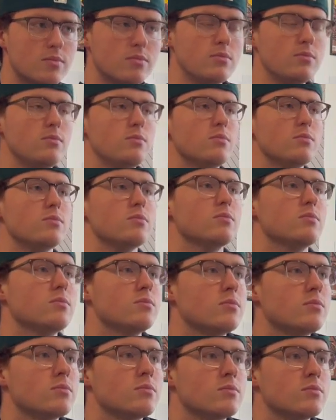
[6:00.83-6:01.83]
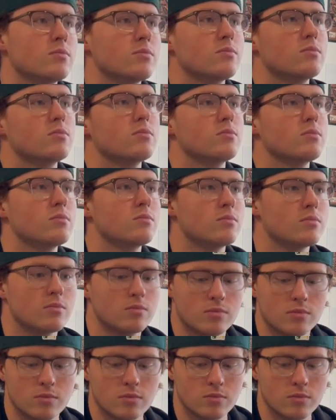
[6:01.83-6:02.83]

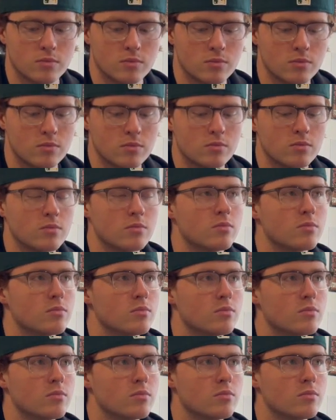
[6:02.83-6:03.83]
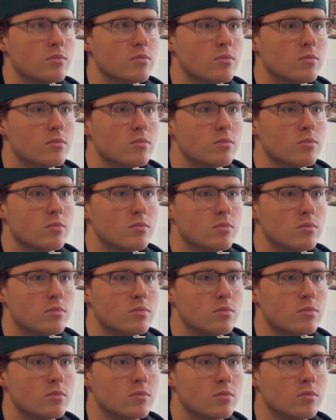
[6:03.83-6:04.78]
No words are spoken by the person on screen.